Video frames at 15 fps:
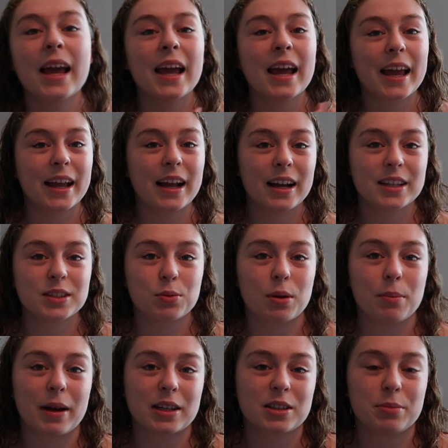Hey guys,
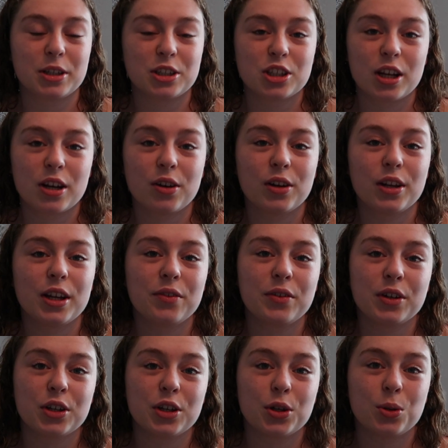welcome back to my channel. If
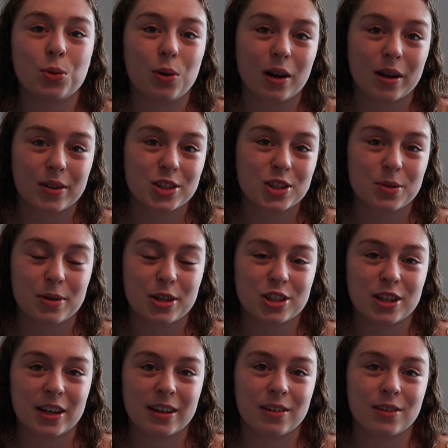you're new, welcome to my
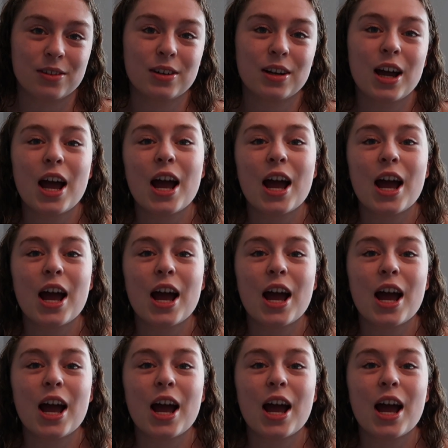channel.